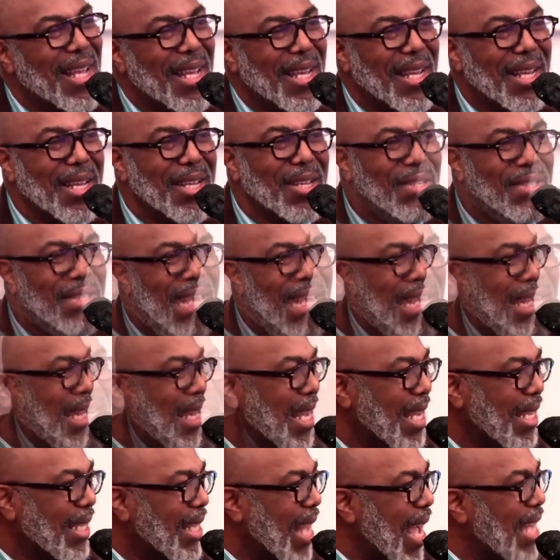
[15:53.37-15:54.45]
he said,
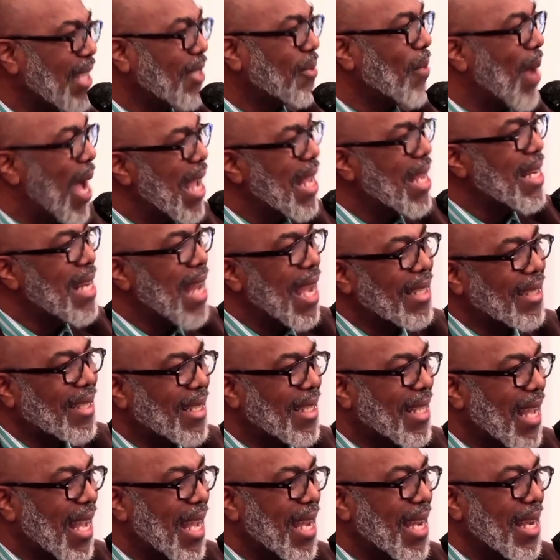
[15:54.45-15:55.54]
That's why you're not
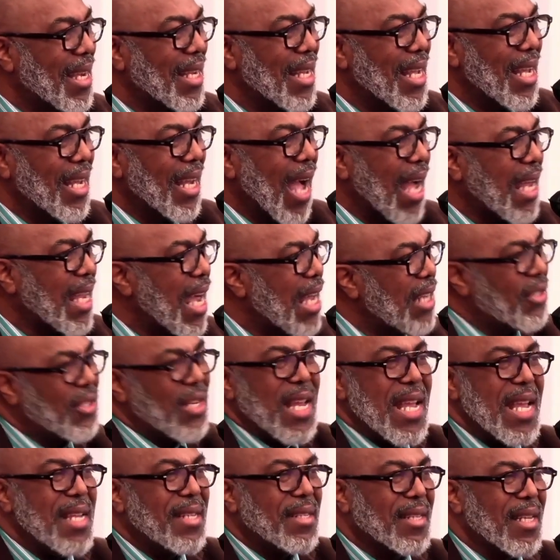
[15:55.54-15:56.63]
scared. I got
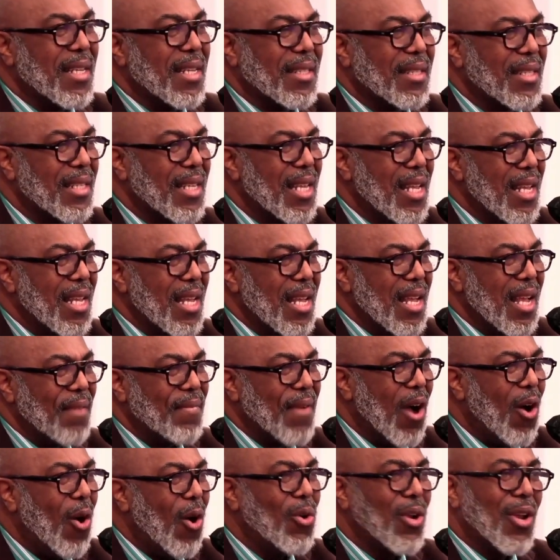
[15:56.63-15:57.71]
Jesus. But I
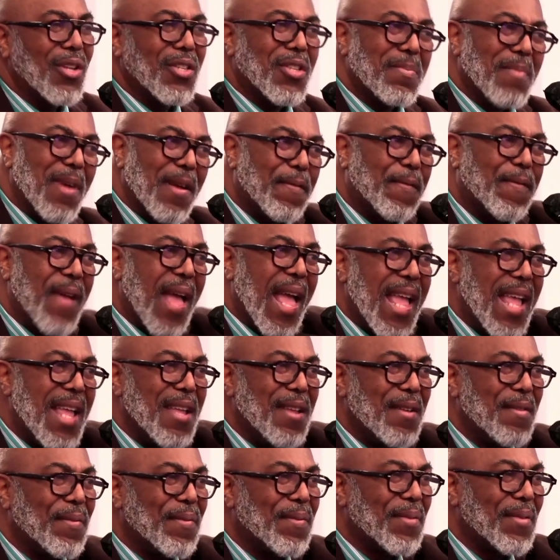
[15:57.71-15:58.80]
hold on to my
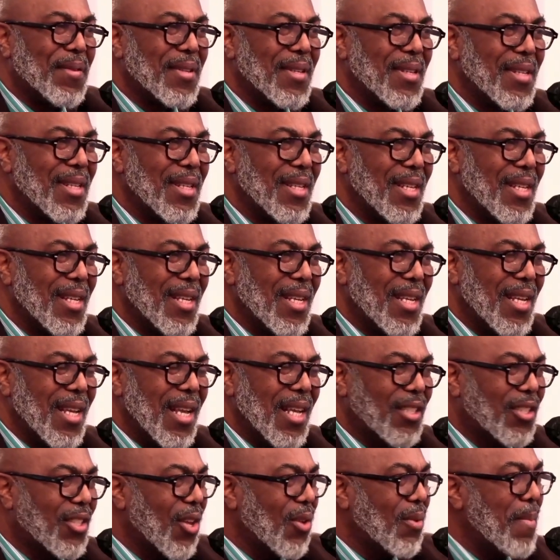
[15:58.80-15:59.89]
faith. And
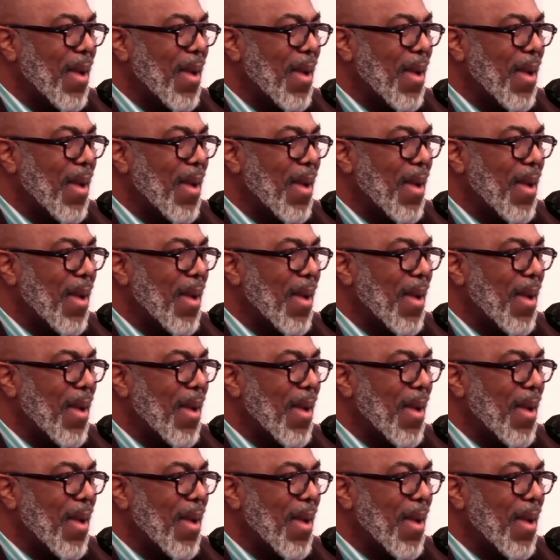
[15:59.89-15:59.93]
so my